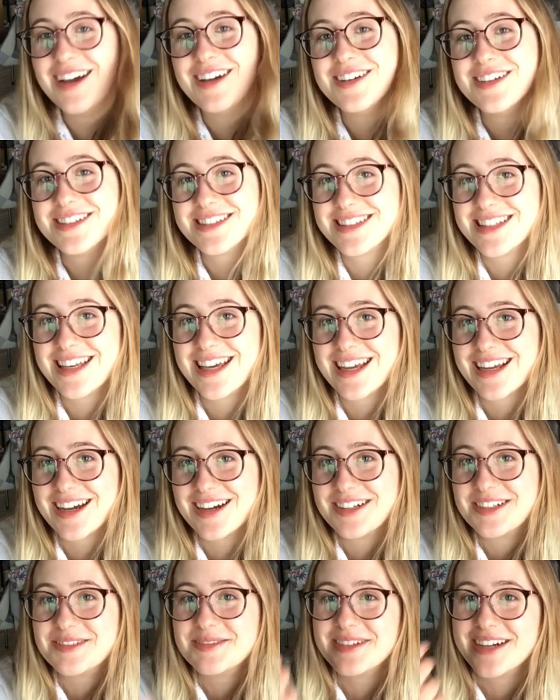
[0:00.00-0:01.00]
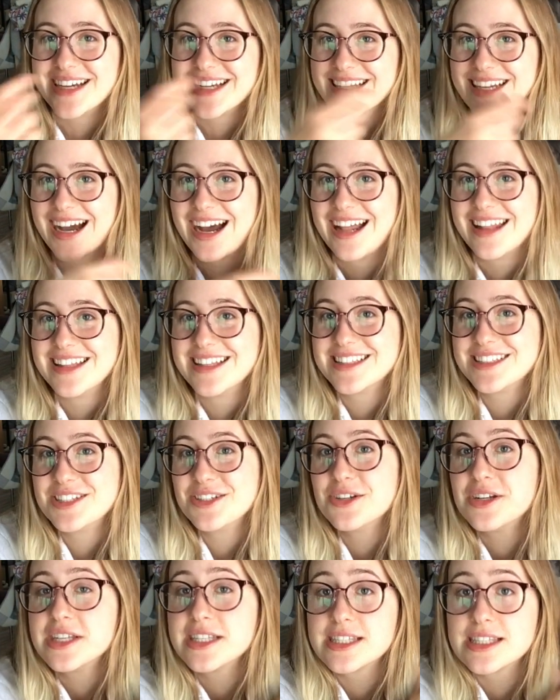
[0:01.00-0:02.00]
I was like, oh my god, this
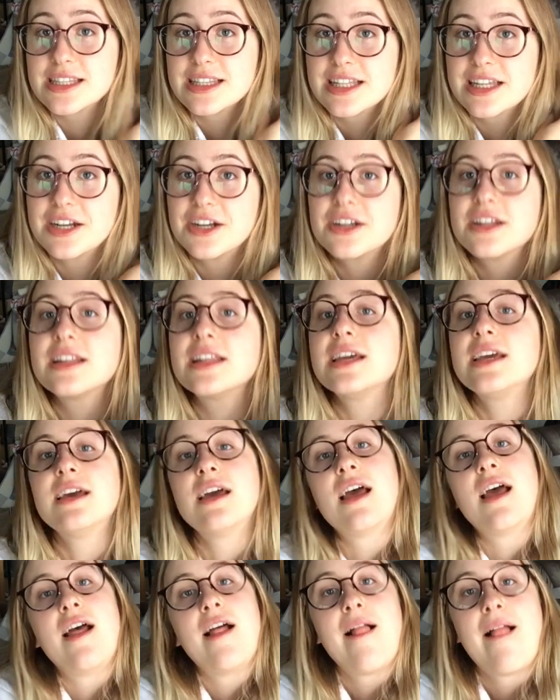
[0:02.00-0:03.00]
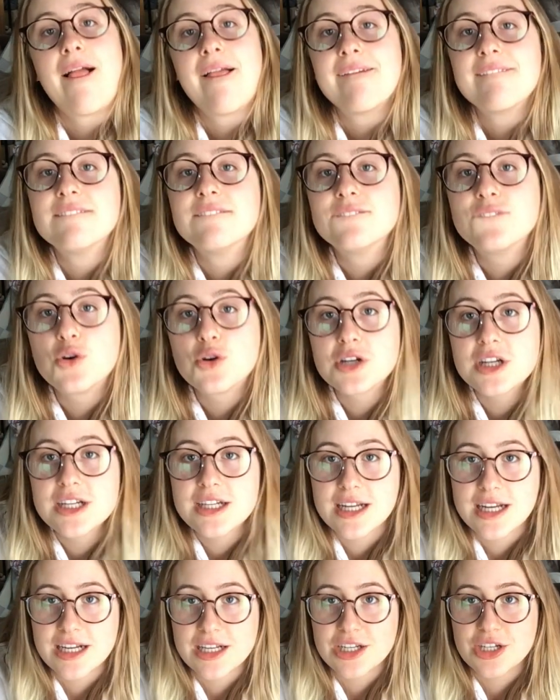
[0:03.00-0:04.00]
dude is literally
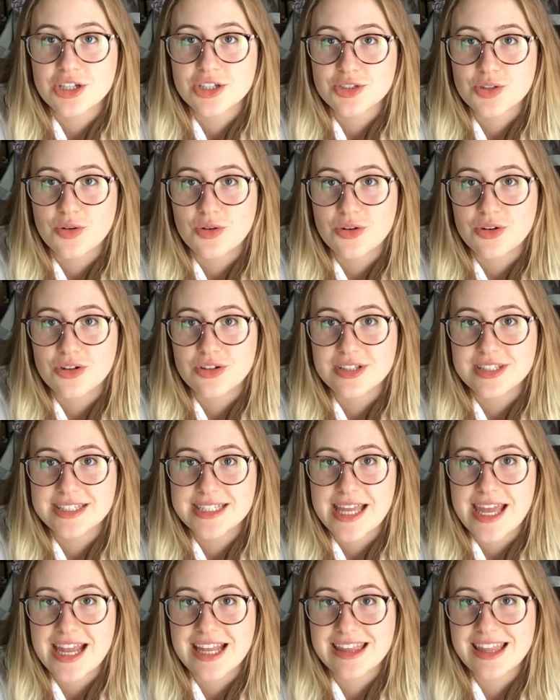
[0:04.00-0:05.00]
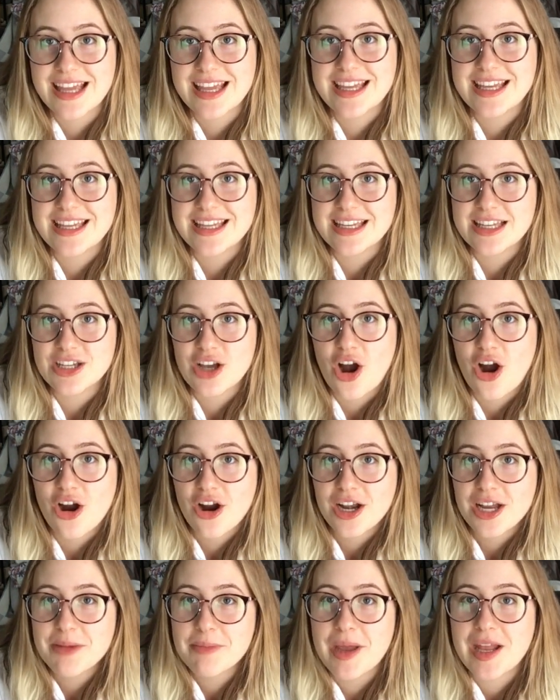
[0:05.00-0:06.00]
49 years old saying that he
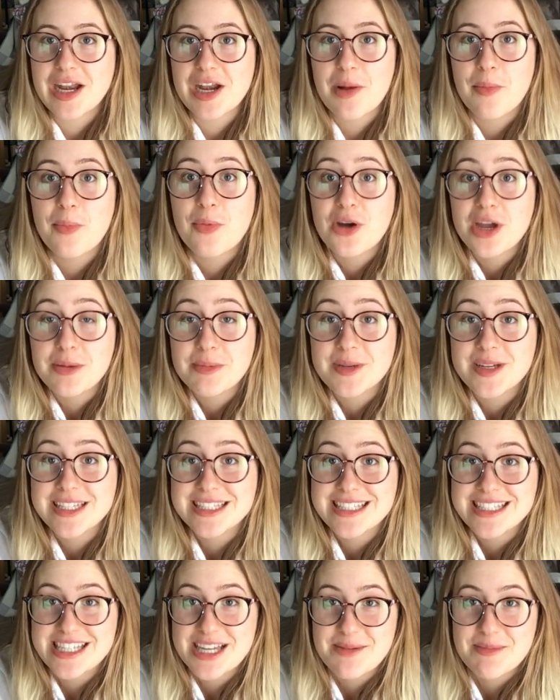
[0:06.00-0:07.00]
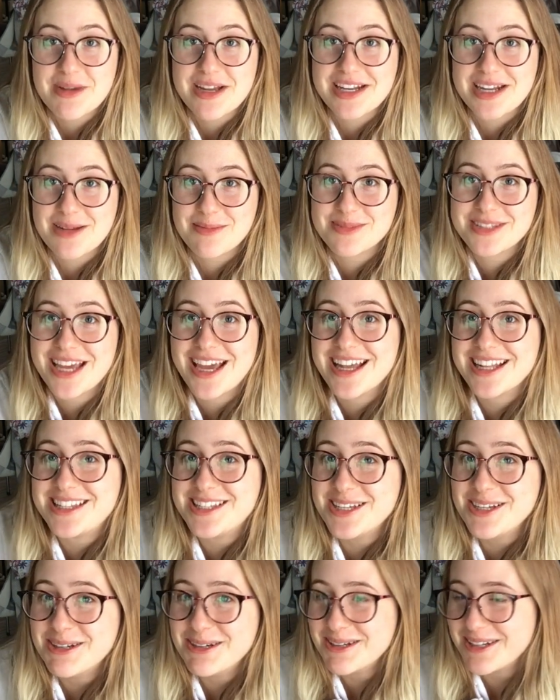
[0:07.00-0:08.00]
already made an appointment to get my name
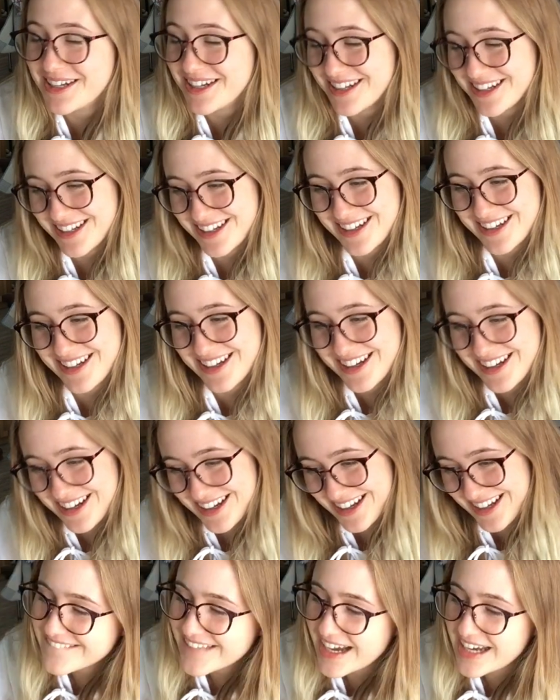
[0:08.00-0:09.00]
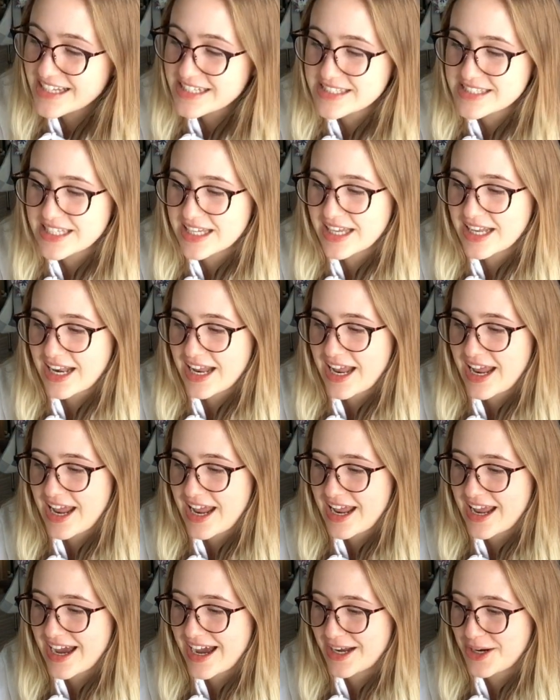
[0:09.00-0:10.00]
tattooed. I said,
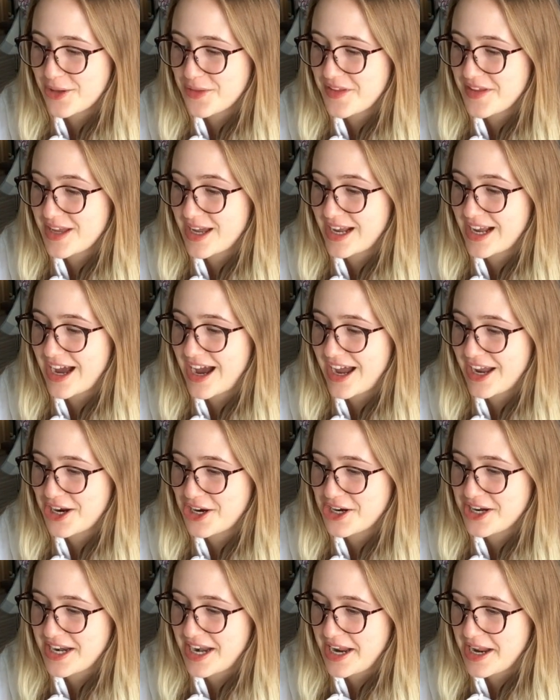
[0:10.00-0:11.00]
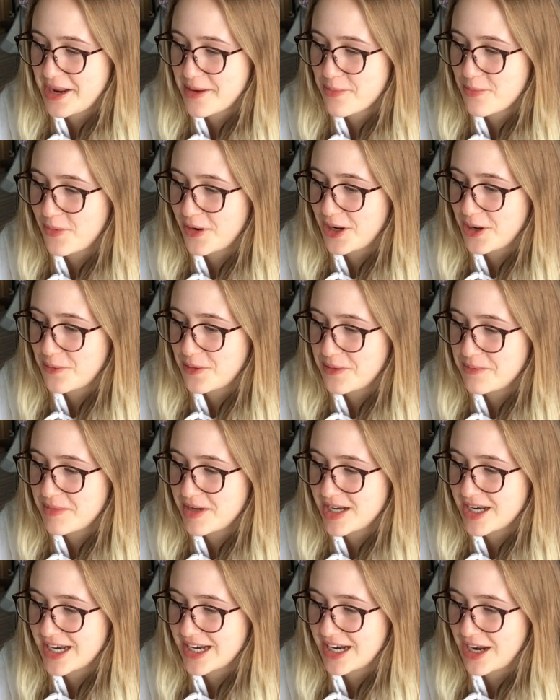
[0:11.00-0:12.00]
hey, I don't think I got your name. When are we
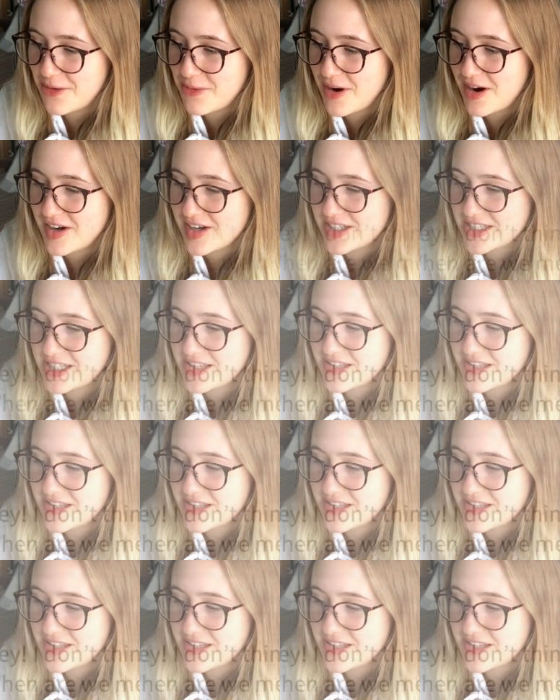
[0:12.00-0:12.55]
meeting? I want to see